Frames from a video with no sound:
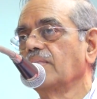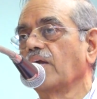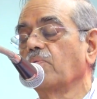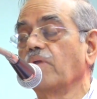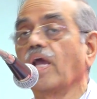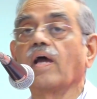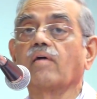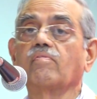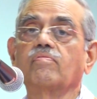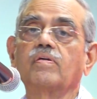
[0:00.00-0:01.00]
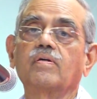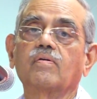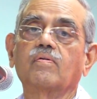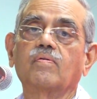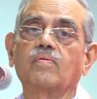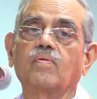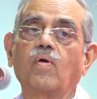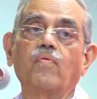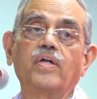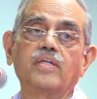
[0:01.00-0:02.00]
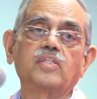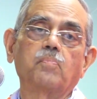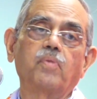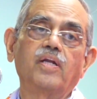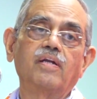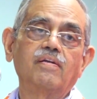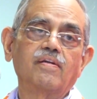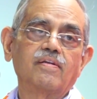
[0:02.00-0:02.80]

that we have COVID discipline